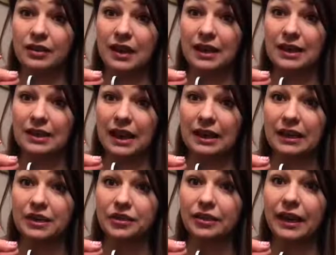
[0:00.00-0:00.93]
at a
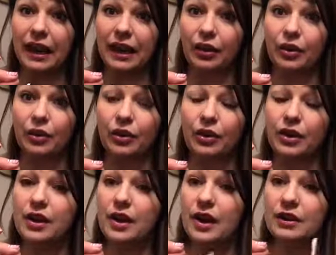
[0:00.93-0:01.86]
90-degree angle.
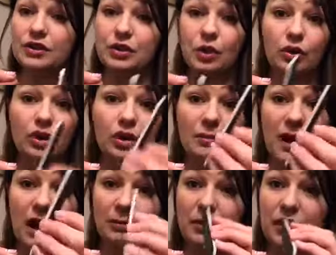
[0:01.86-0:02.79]
Don't come
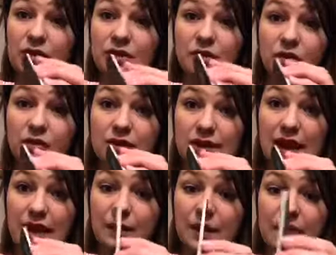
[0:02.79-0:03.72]
up and don't go
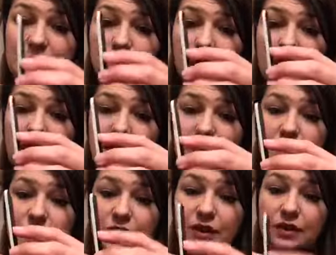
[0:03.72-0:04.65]
sideways, okay? So you're
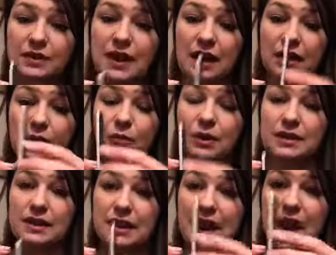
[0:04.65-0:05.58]
just going to go down, and
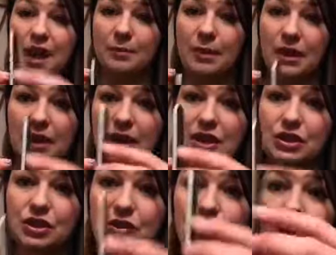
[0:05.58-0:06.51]
what's going to happen
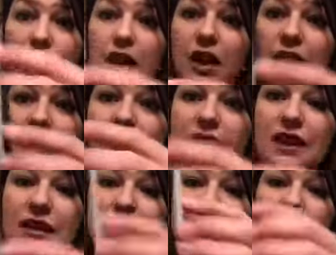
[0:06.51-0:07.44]
is your
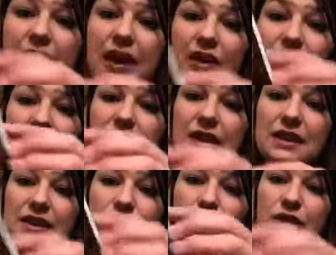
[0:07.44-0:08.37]
nail
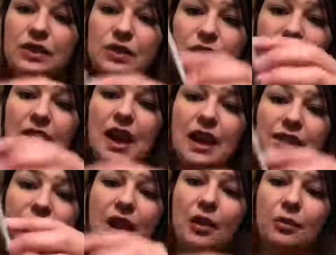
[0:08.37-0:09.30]
is going to
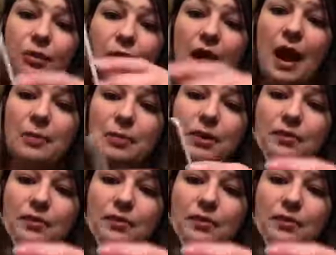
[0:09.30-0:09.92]
cut that wrap.